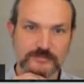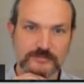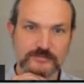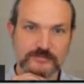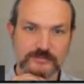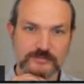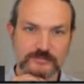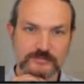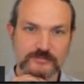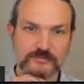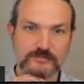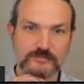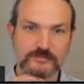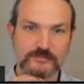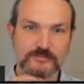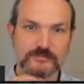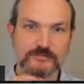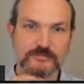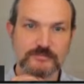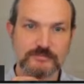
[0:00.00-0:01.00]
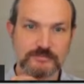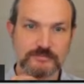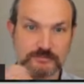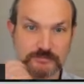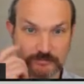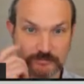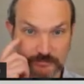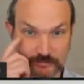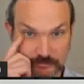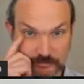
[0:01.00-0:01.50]
And what that will
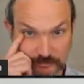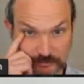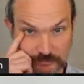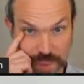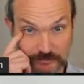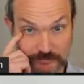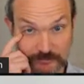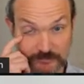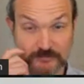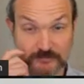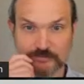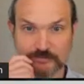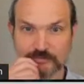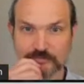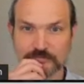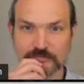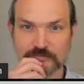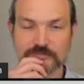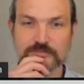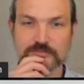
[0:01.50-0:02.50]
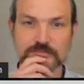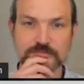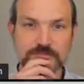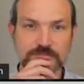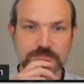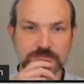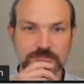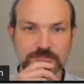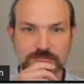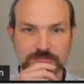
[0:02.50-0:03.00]
allow you to do now is I'm
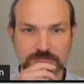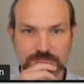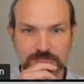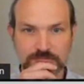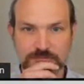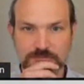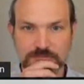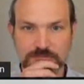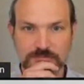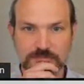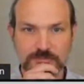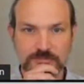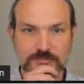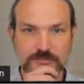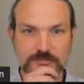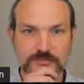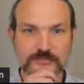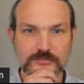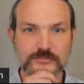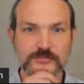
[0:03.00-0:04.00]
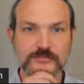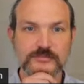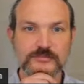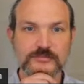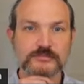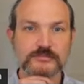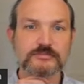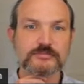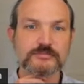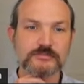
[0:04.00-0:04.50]
going to set my
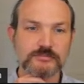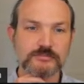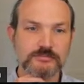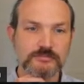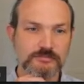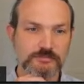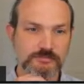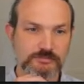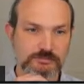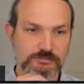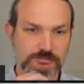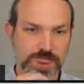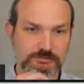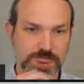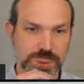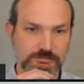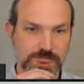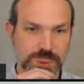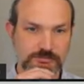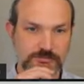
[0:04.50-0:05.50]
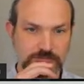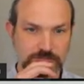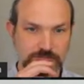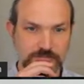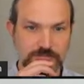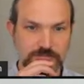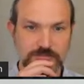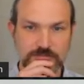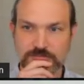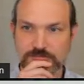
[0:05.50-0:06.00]
uh, namespace
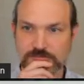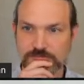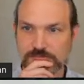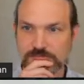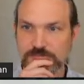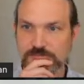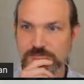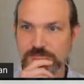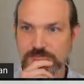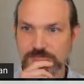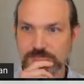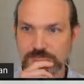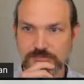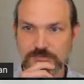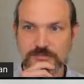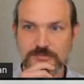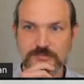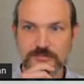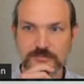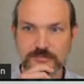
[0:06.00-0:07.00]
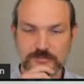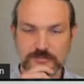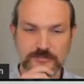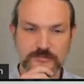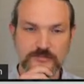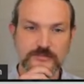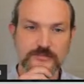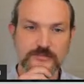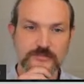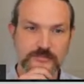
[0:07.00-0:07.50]
setting for pod
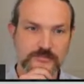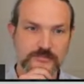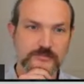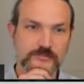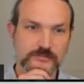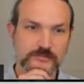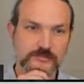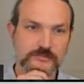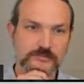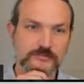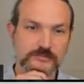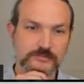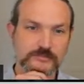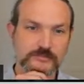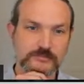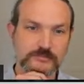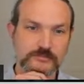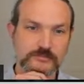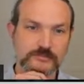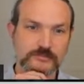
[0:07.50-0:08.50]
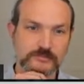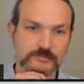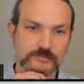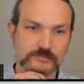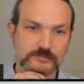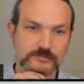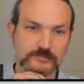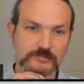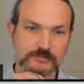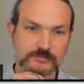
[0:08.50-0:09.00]
security as baseline
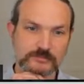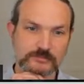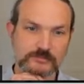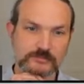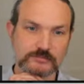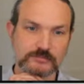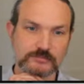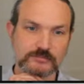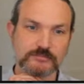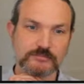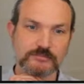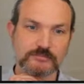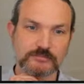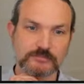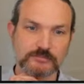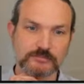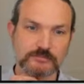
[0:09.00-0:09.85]
one. So